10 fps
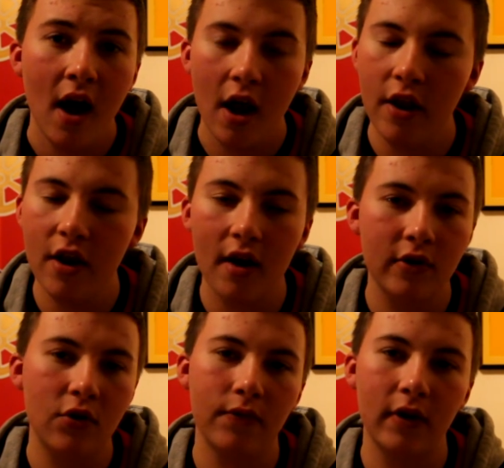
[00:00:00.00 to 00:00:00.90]
Another
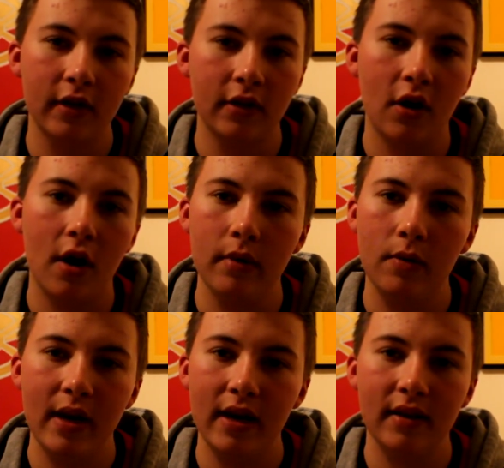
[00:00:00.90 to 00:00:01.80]
North London derby
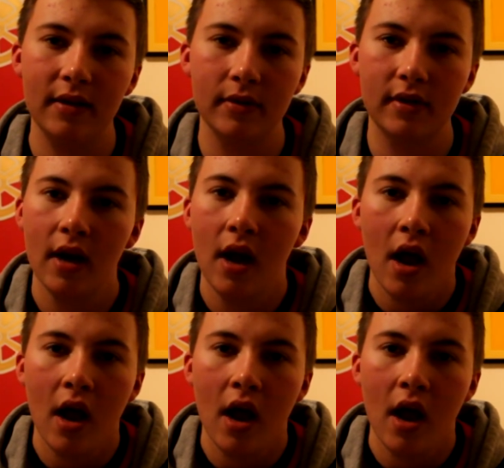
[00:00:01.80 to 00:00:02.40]
win and it was,